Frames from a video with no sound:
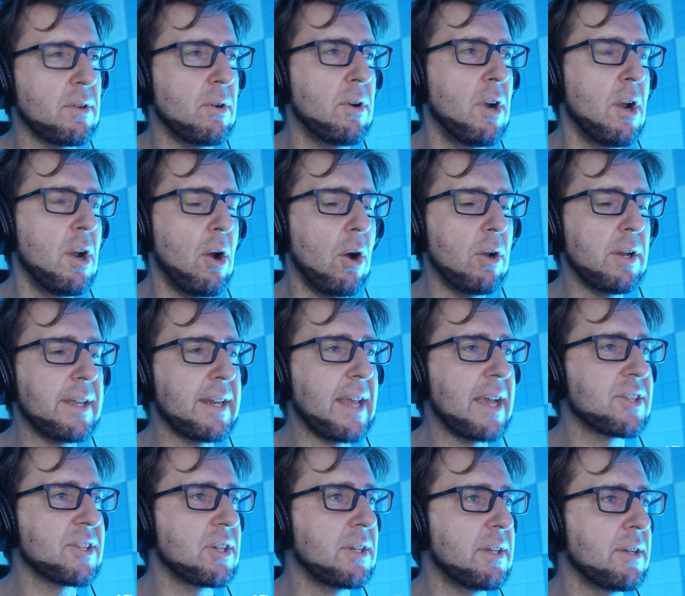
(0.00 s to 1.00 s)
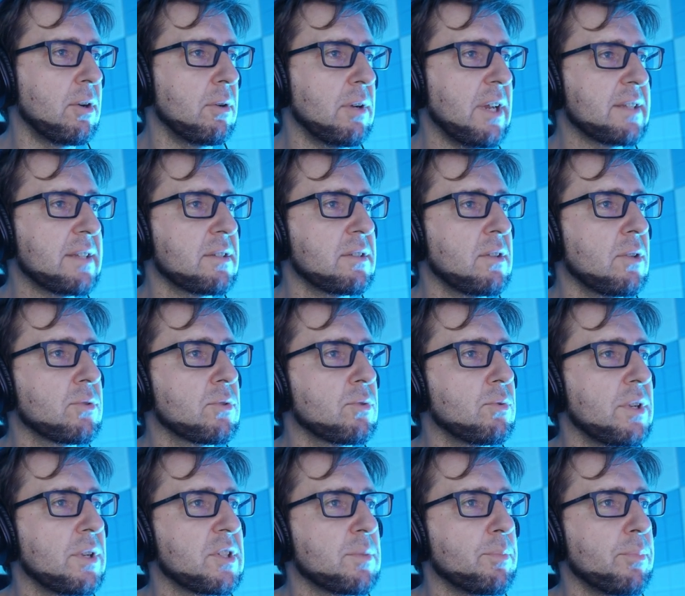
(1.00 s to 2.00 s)
Oh, oh actually, no, let's not
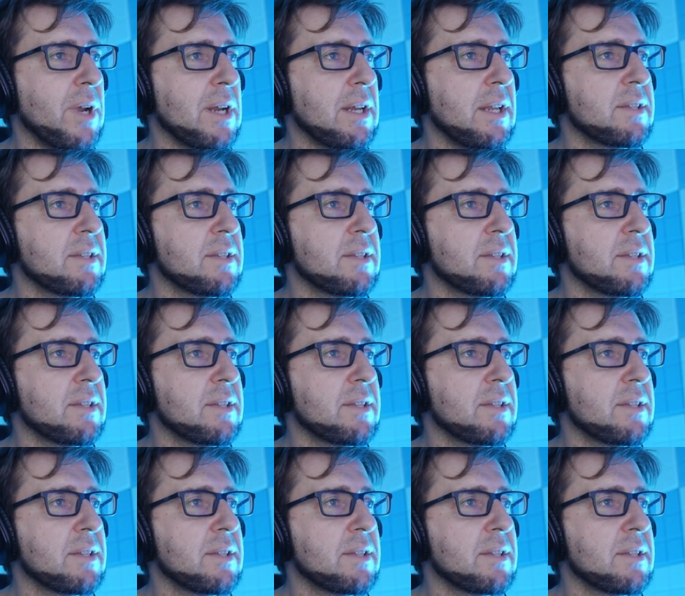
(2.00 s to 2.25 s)
do a sprite.